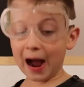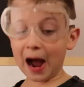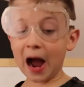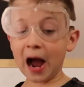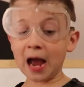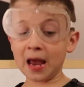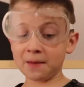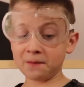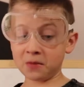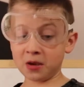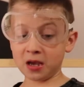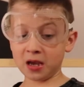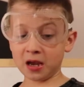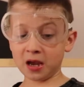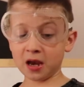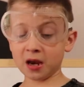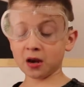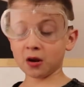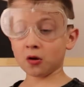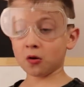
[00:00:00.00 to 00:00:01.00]
I
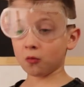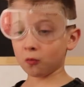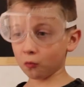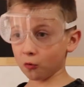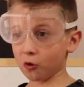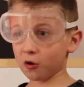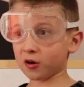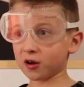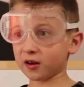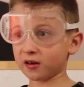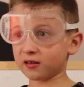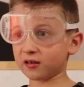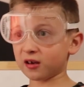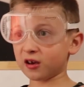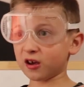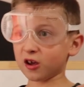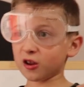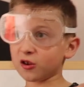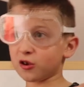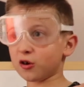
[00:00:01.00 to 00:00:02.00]
mean we'll
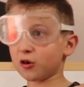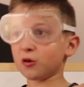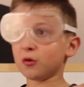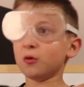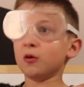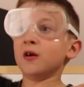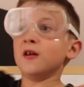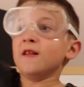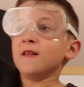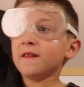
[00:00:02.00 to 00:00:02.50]
continue